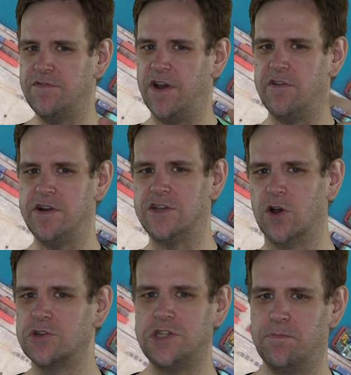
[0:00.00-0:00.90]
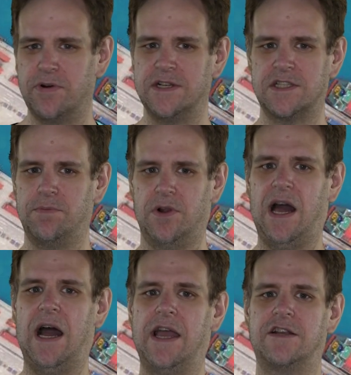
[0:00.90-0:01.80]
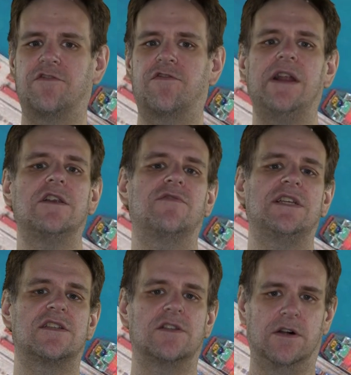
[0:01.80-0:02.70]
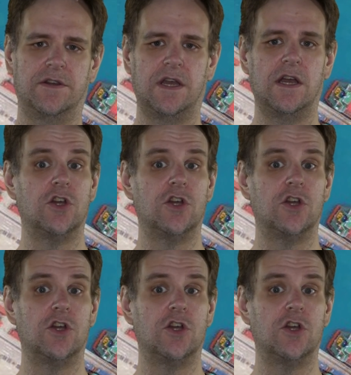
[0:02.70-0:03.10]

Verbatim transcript: very dodgy principal hired a friend of his son